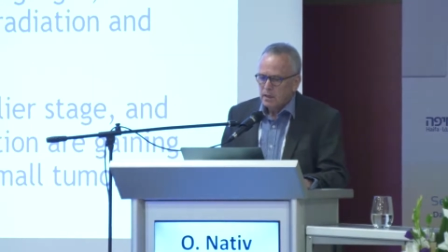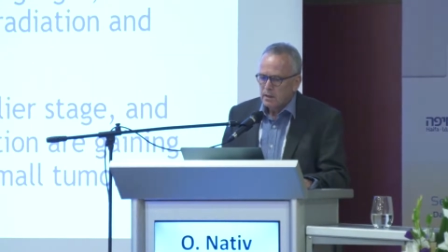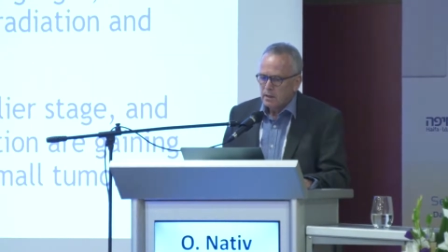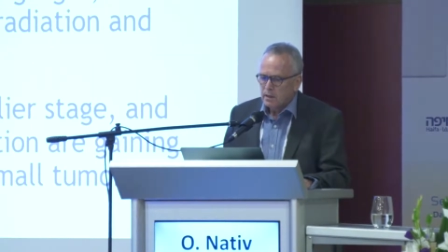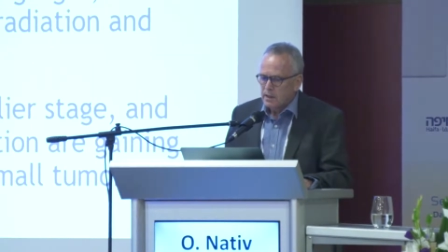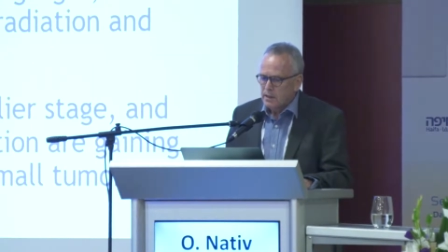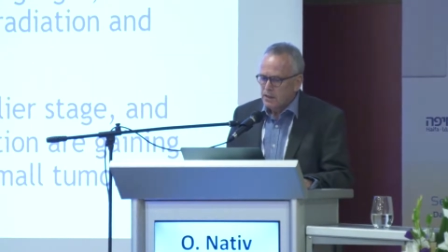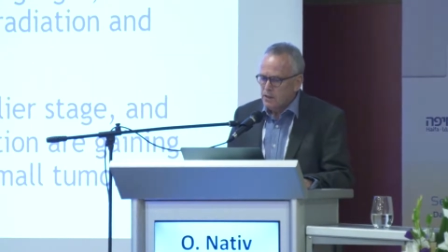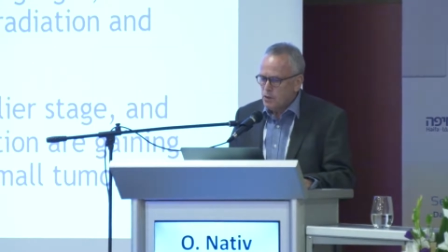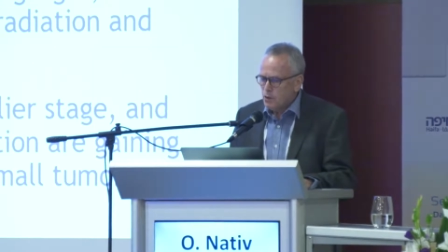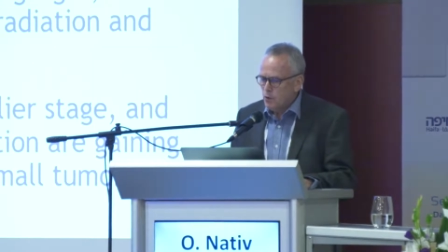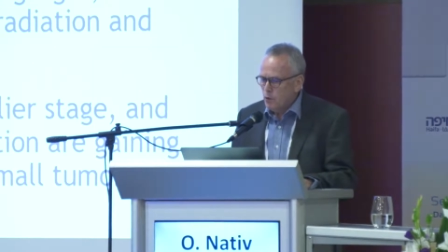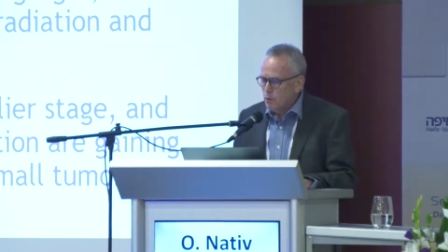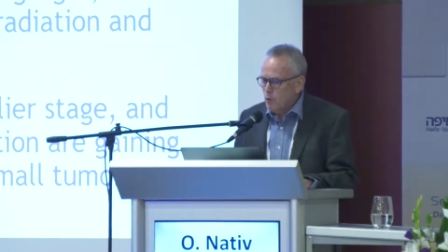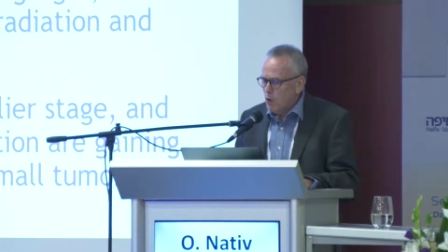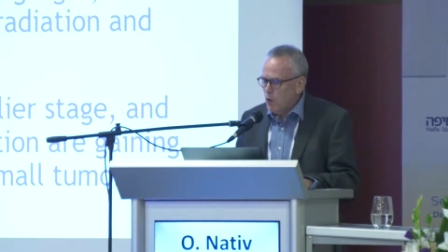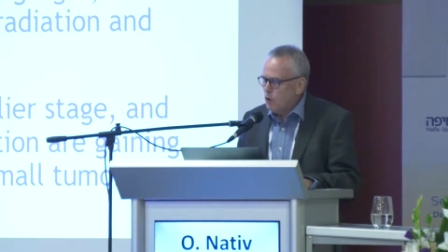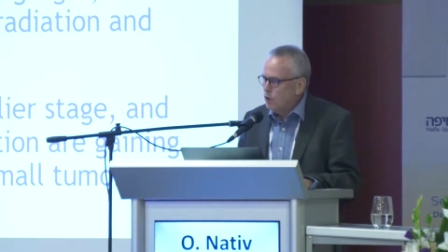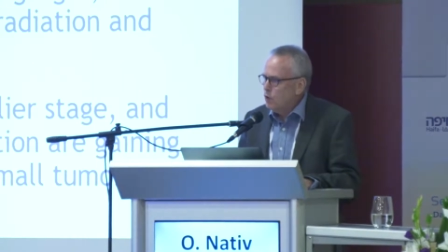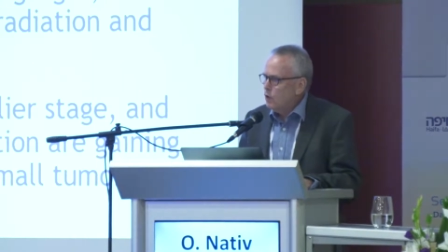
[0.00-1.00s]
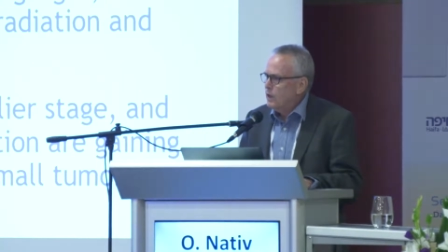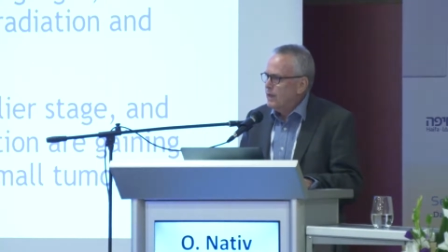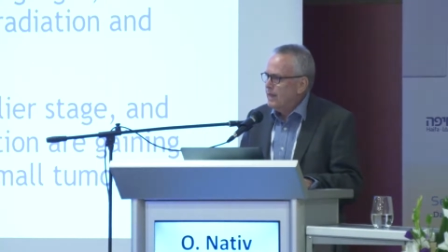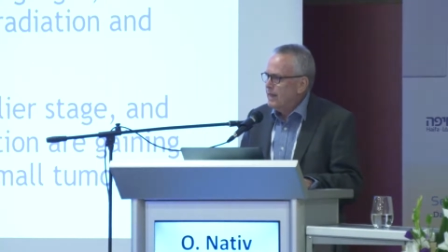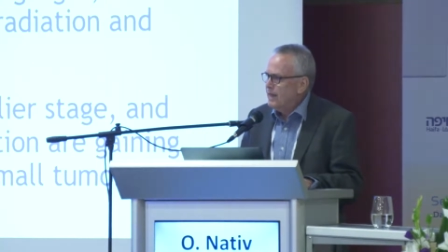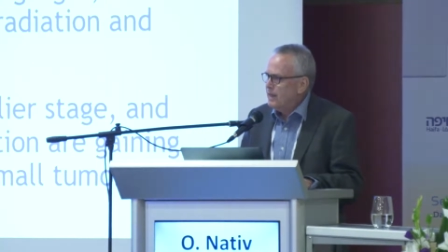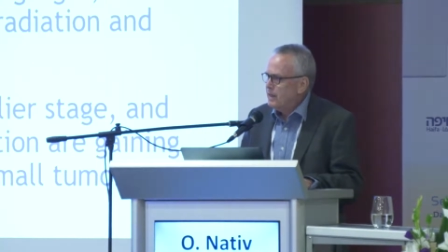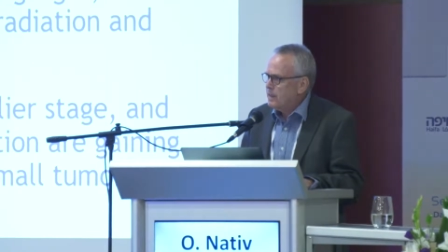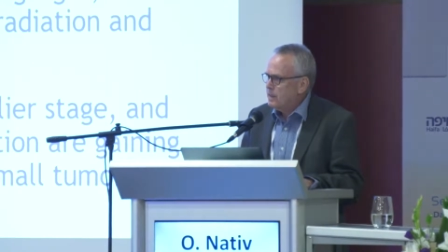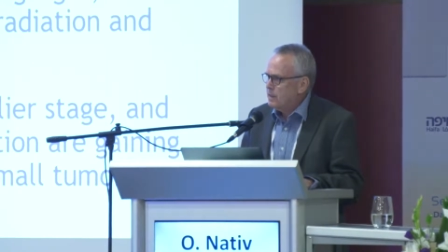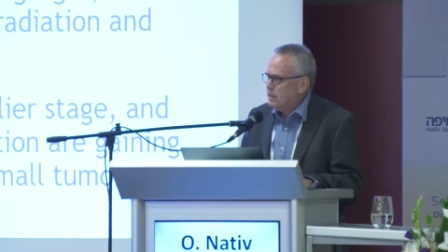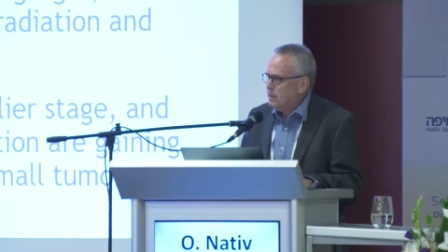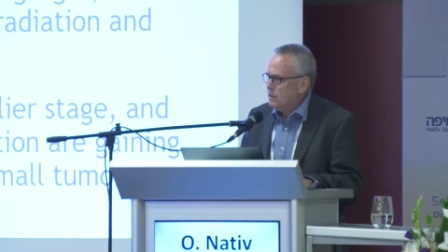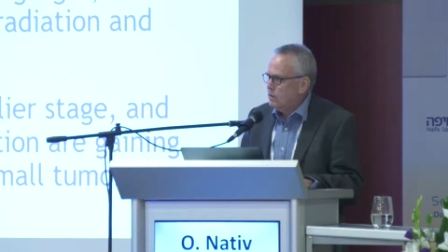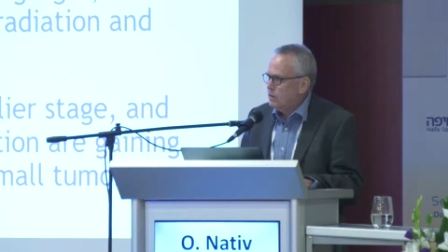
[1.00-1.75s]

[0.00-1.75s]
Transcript: This tumor lacks